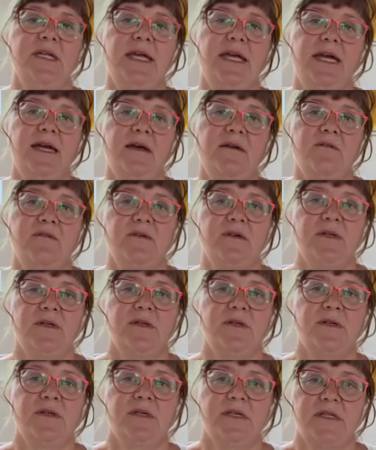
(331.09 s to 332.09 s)
have
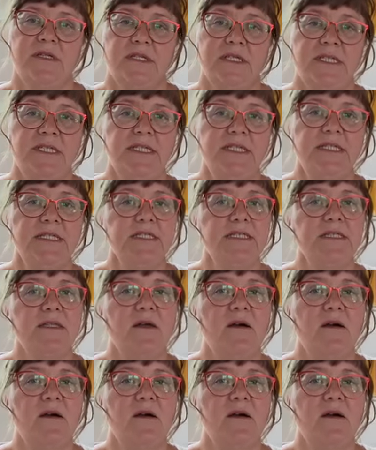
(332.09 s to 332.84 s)
an ease